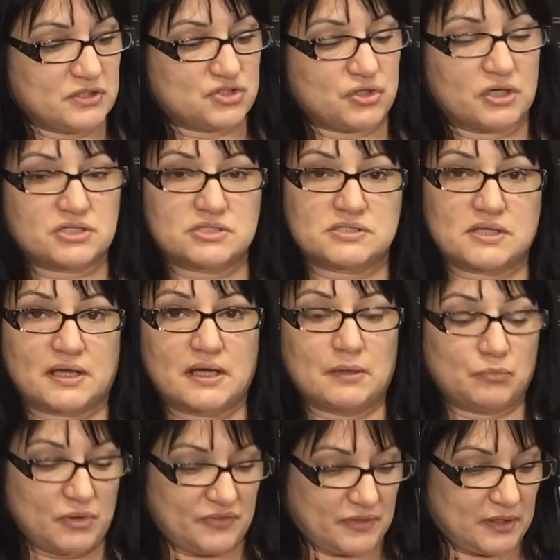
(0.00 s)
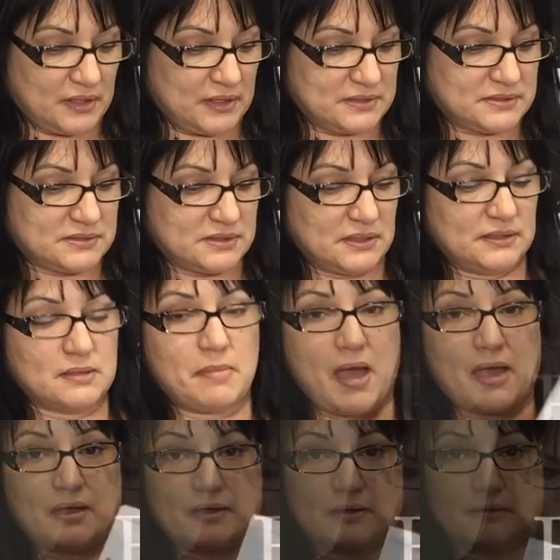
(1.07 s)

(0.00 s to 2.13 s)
instructions that come with it. It's in the back.